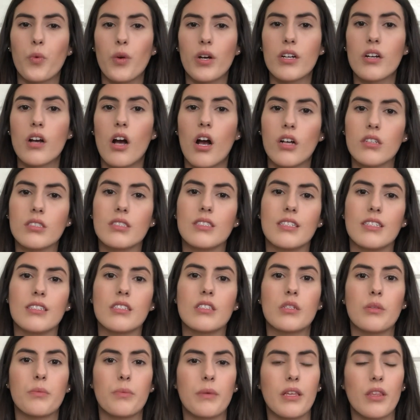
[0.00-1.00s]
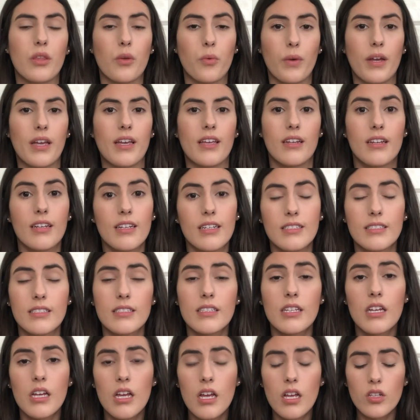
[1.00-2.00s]
what caused this to be the way it
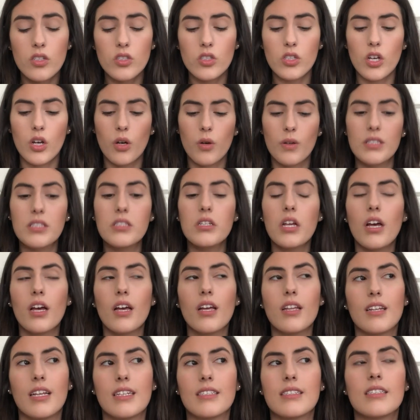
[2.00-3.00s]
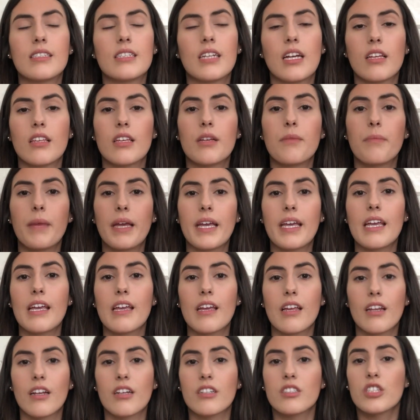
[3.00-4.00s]
is. So it's not necessarily making
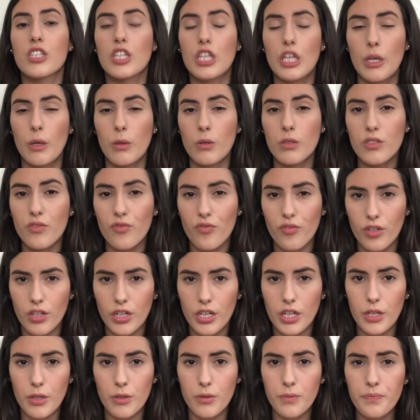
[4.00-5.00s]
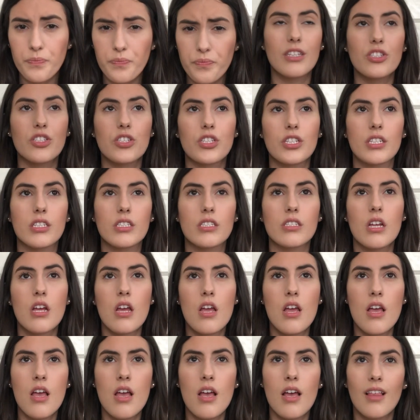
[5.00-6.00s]
an excuse for you. It's just
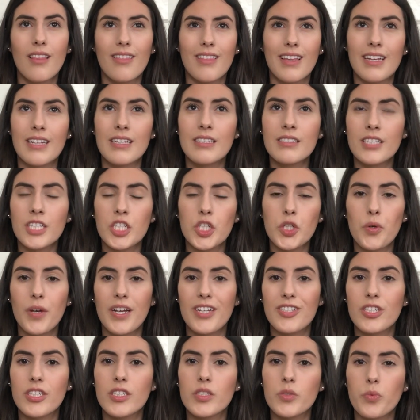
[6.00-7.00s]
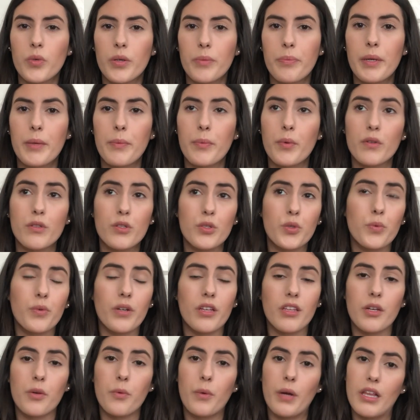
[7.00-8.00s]
like in situations where people do
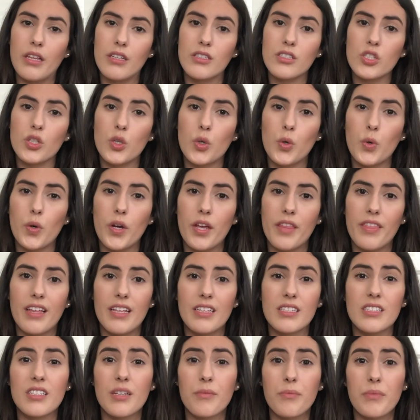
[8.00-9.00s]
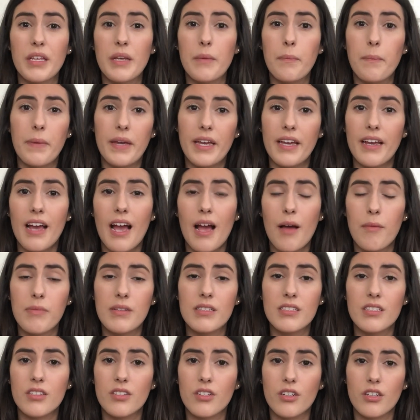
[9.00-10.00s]
really well in school and then something big
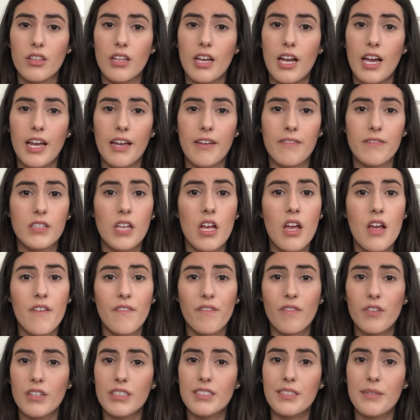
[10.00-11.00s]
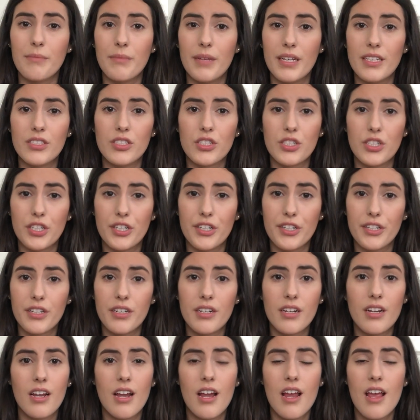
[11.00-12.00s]
happens in their lives for a semester
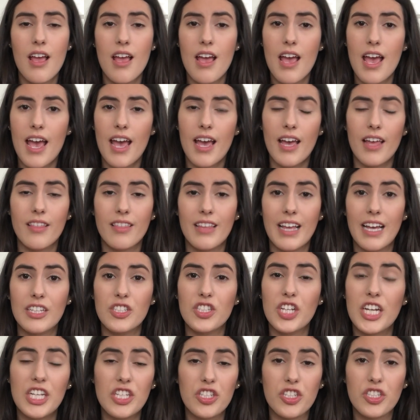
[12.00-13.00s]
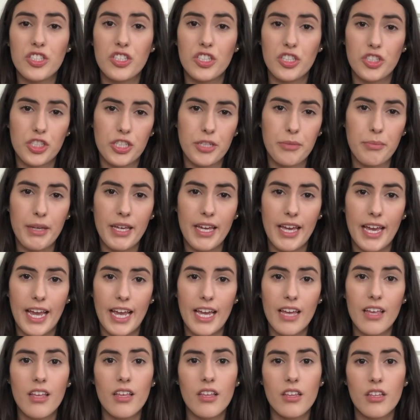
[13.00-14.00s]
and that changes their
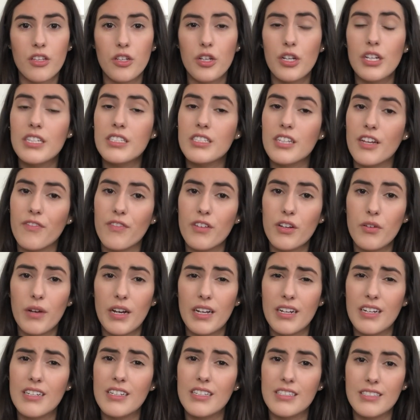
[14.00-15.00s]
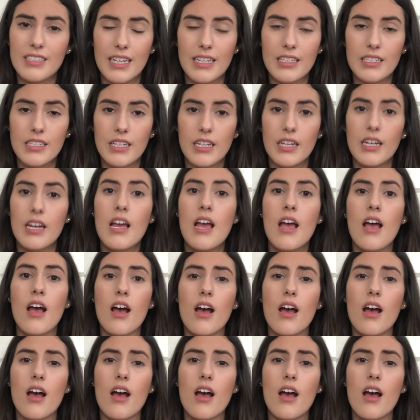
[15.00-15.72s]
GPA, you can definitely write an addenda.